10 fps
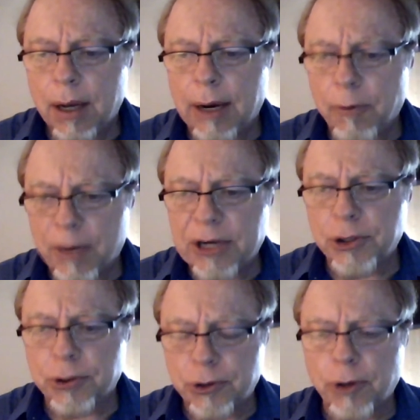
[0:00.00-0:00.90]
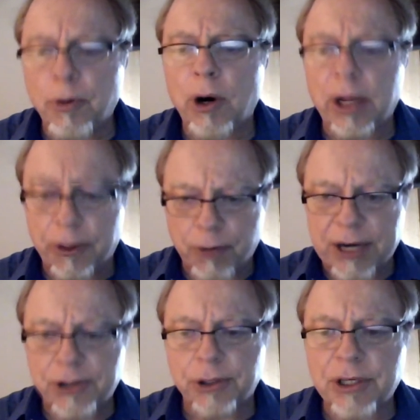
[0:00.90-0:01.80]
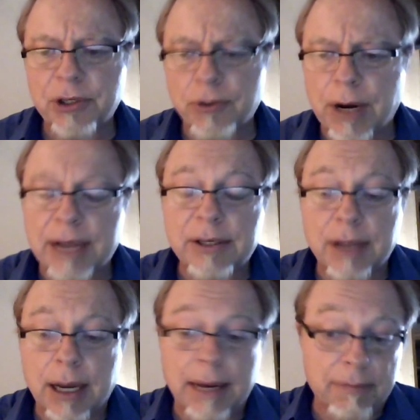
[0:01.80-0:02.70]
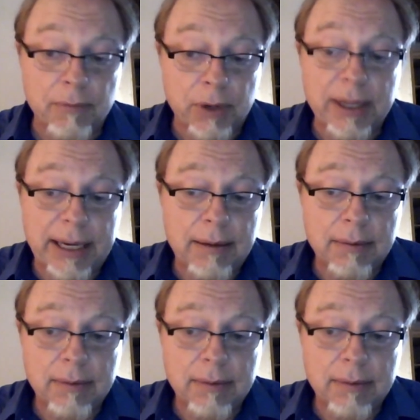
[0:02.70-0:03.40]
racial turmoil and racial distrust, really